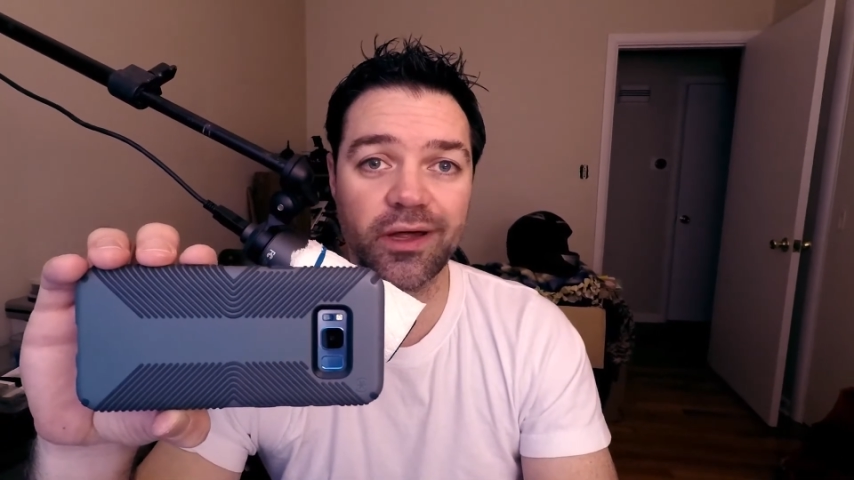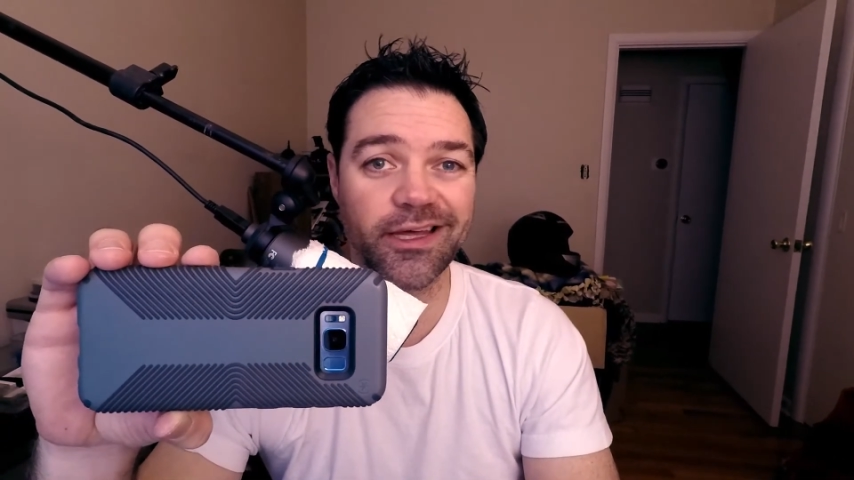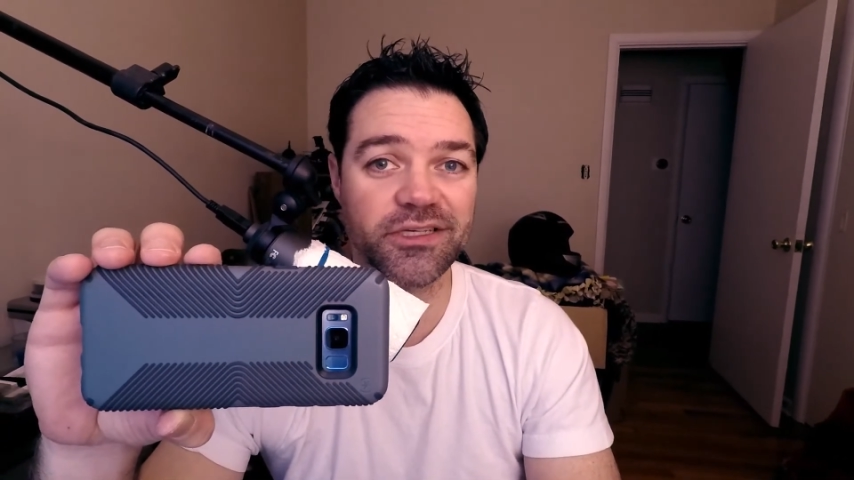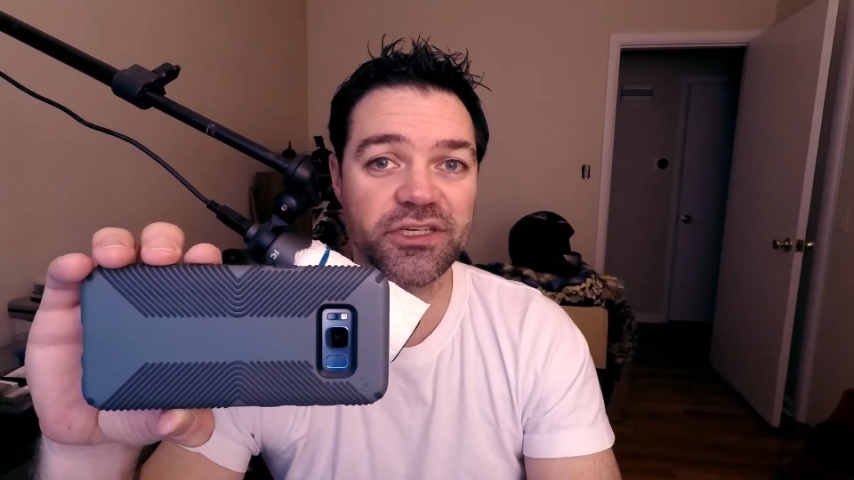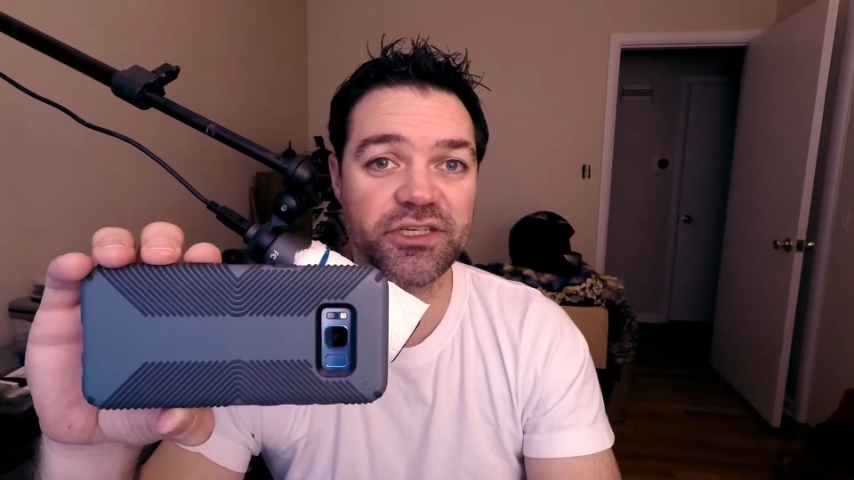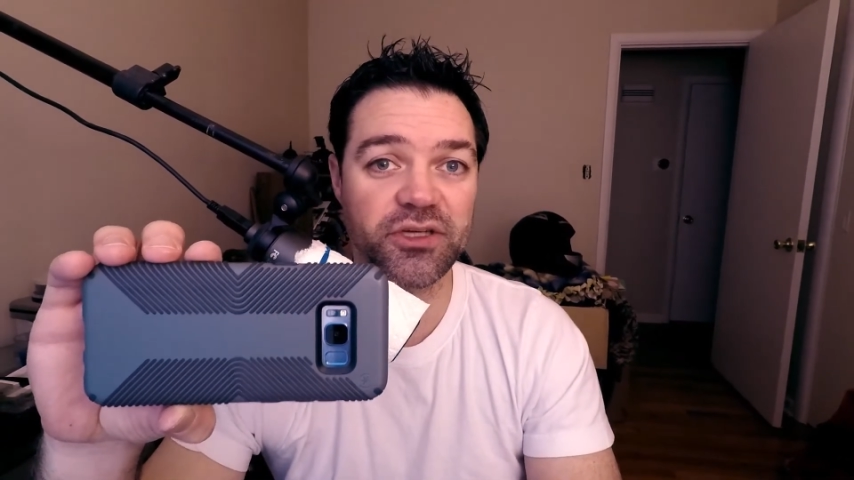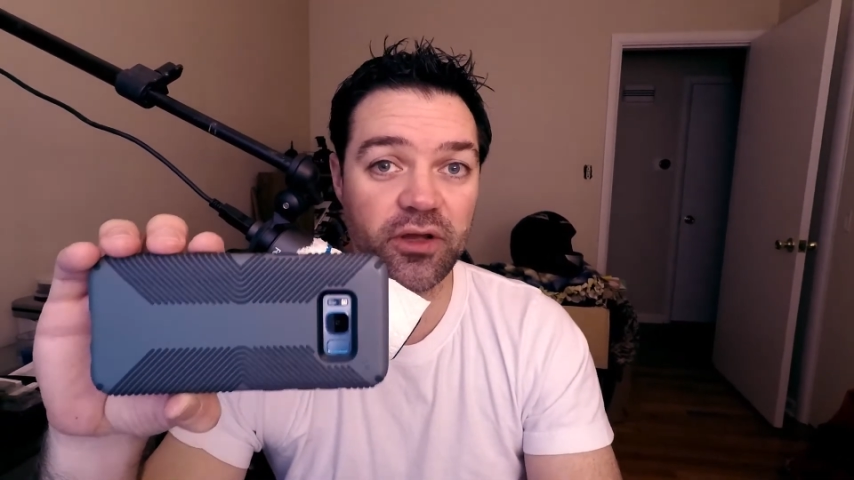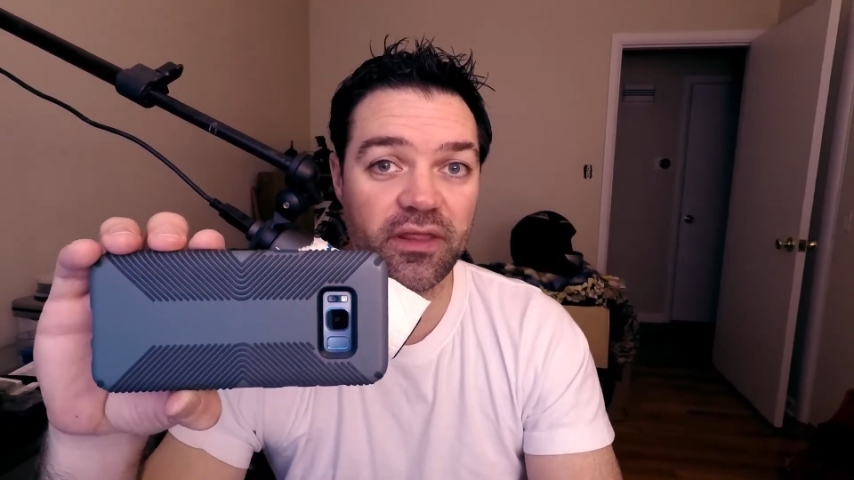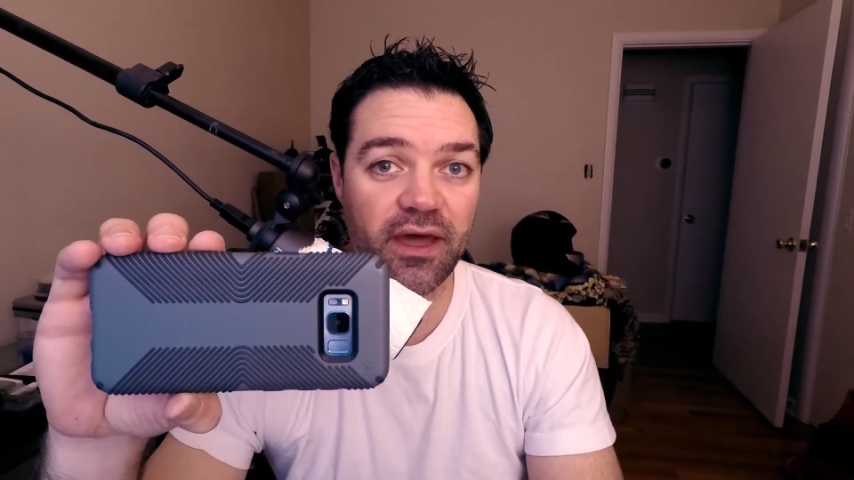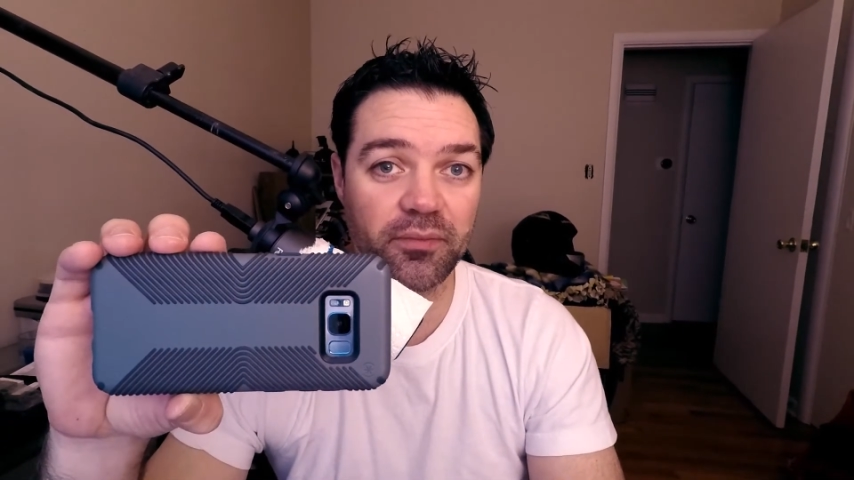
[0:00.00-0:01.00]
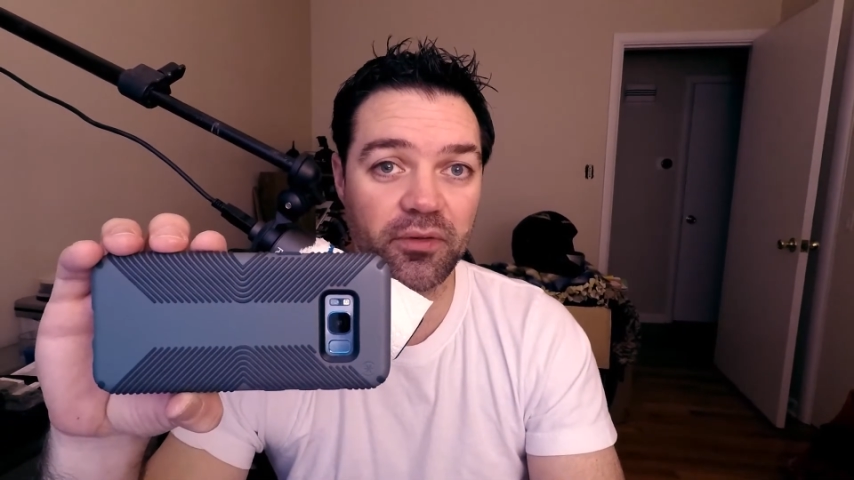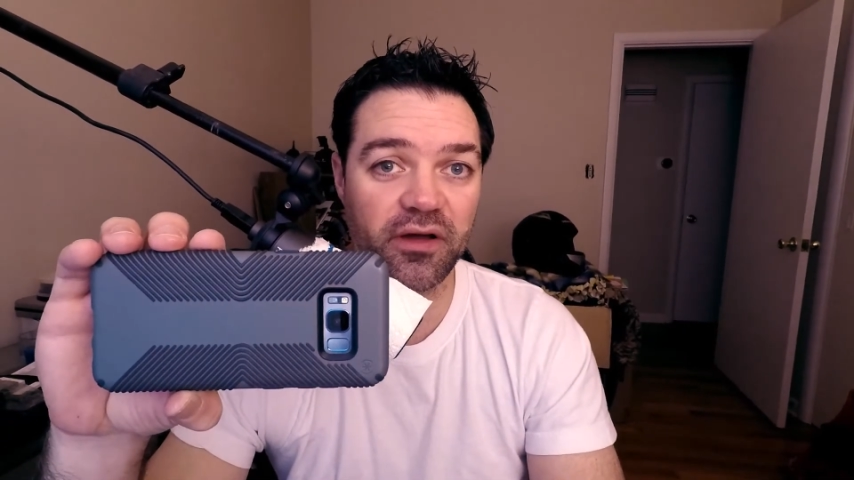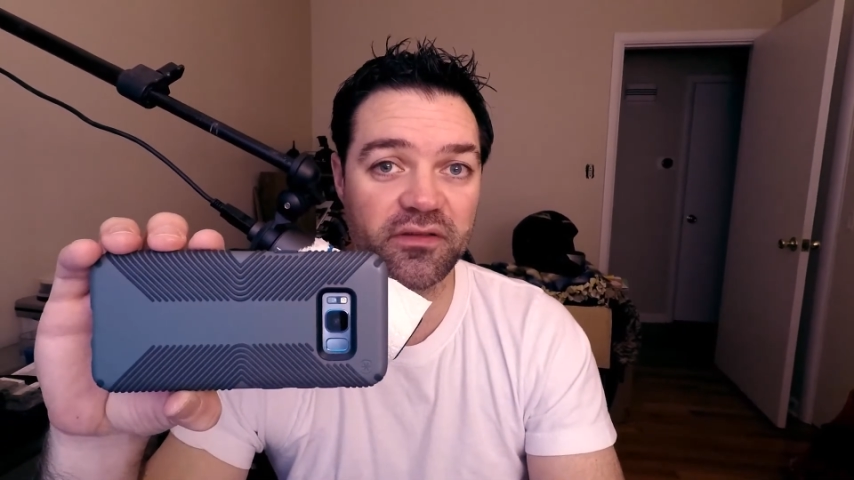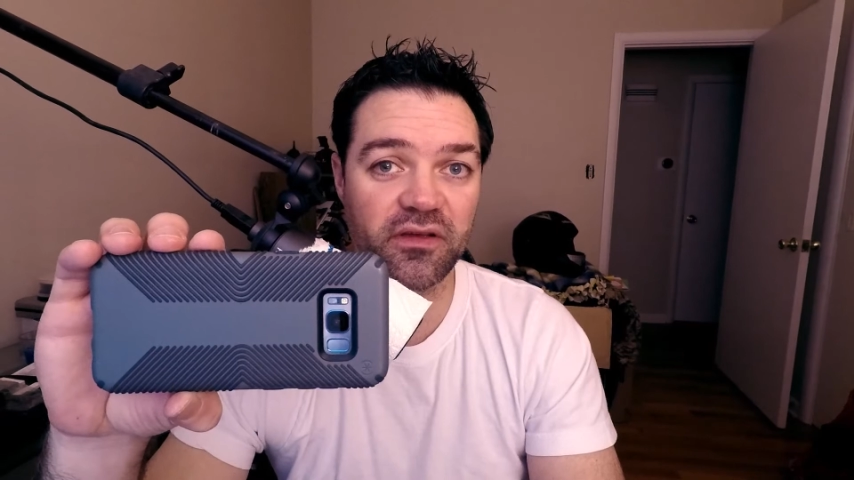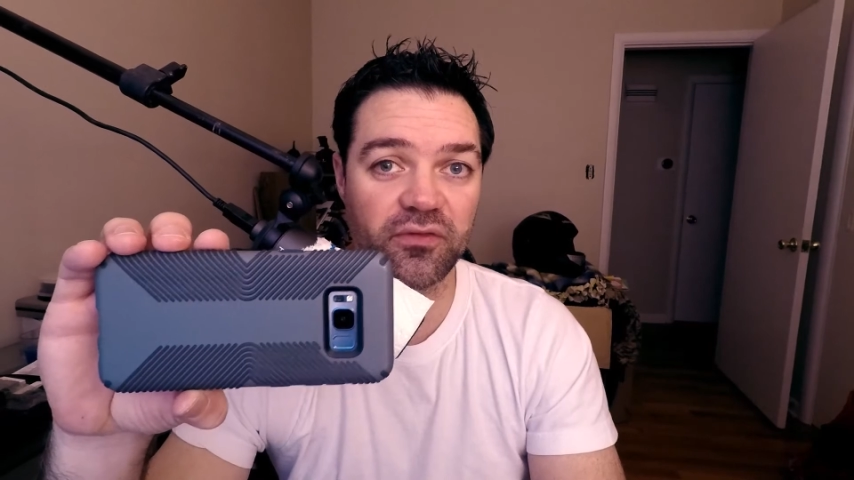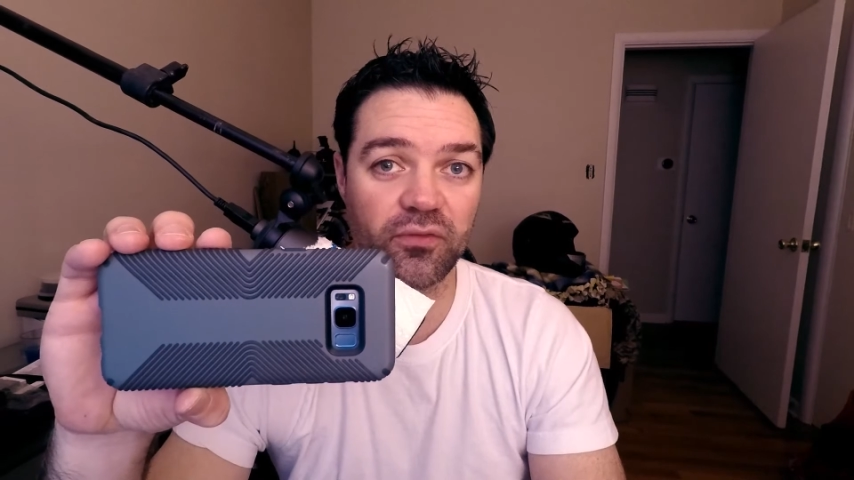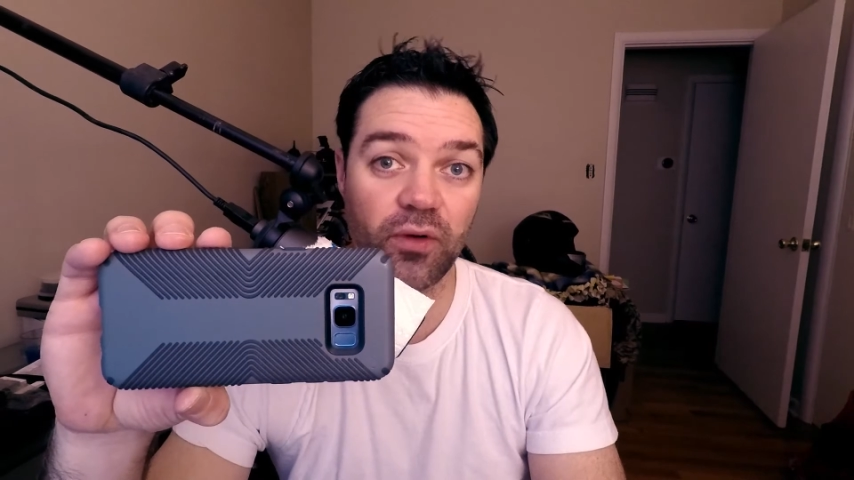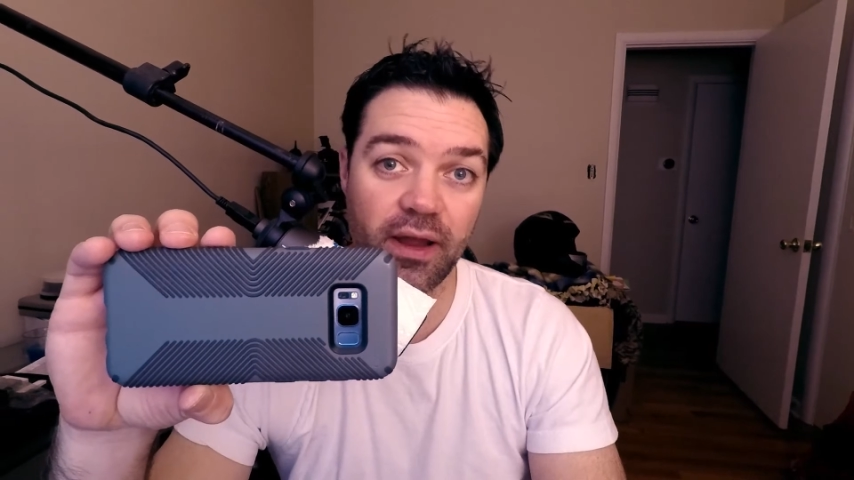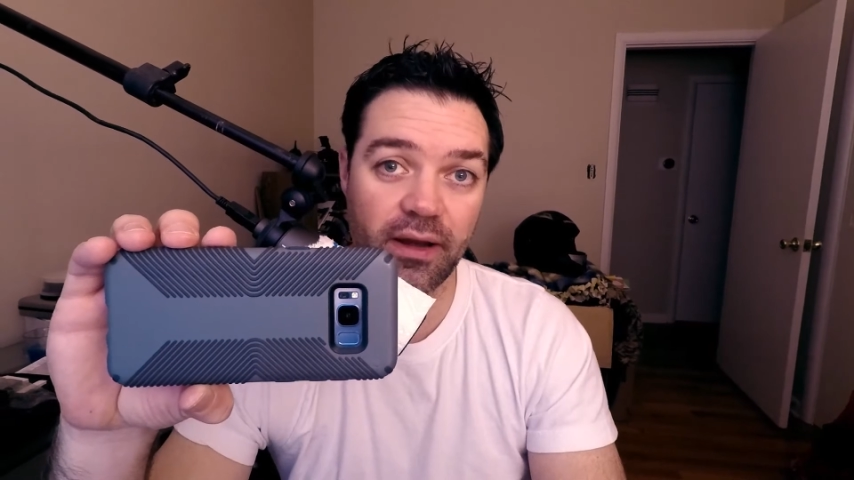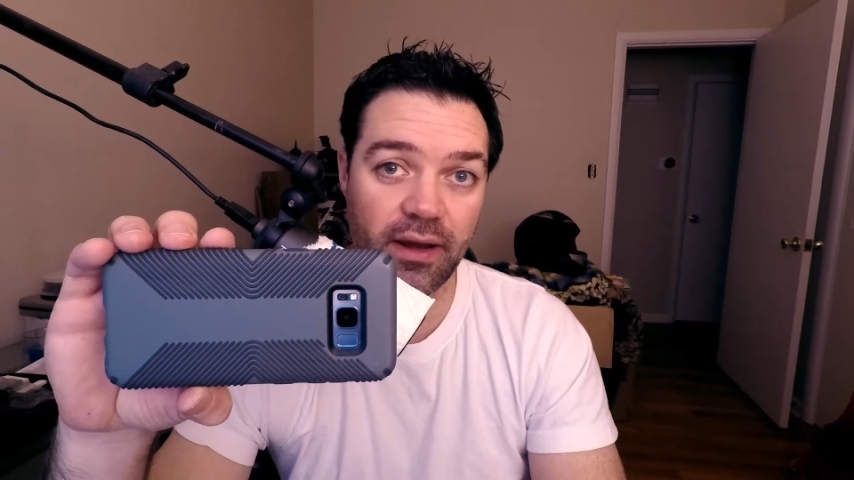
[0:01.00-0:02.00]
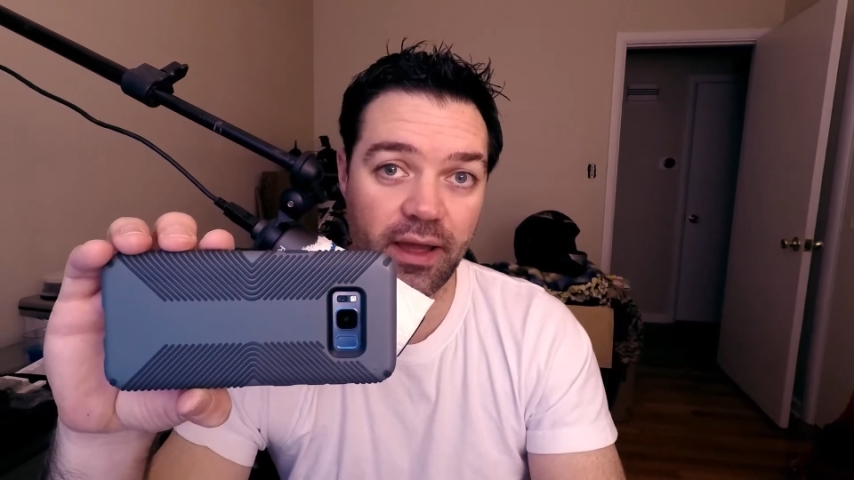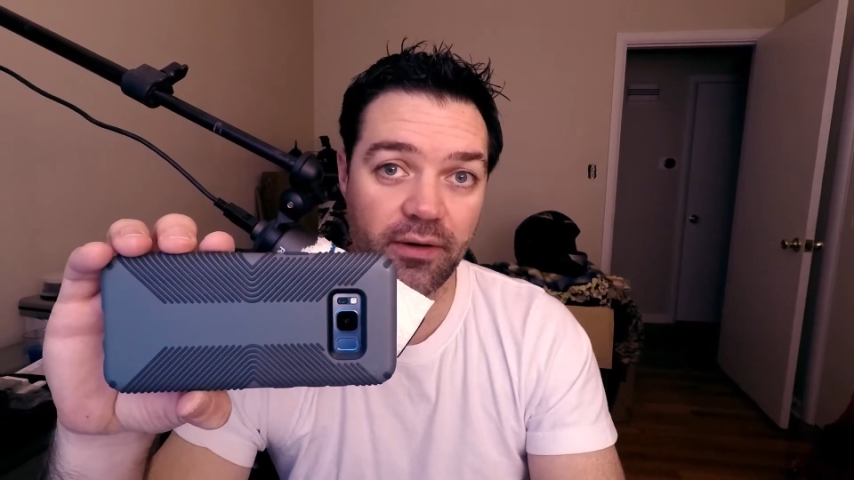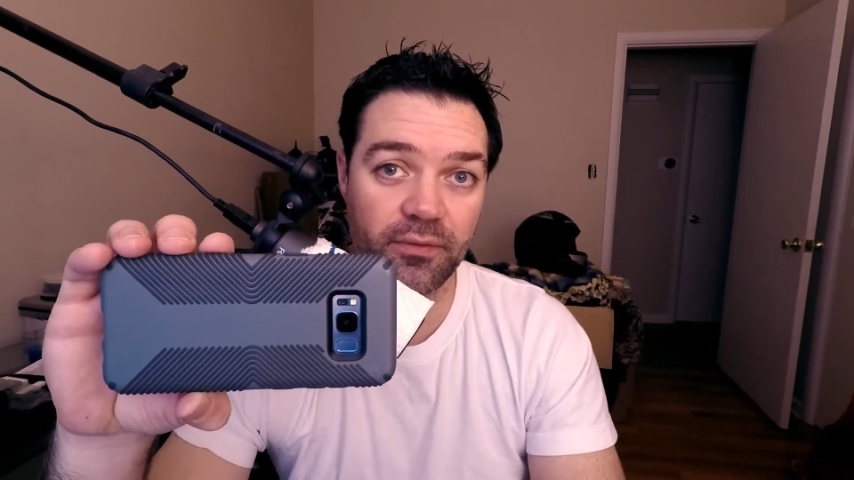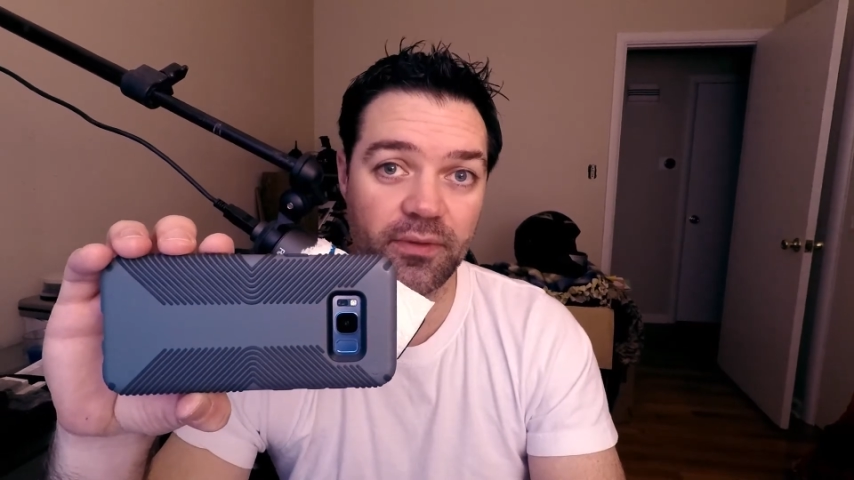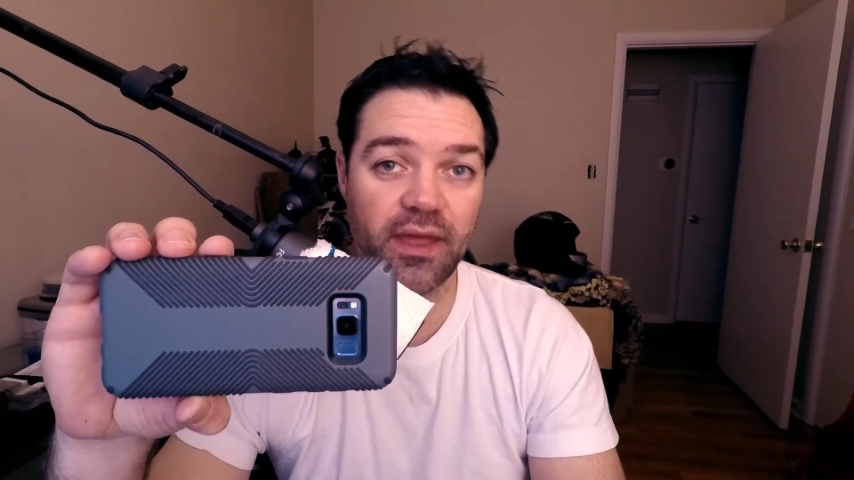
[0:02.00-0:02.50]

I'll actually show you that process right now,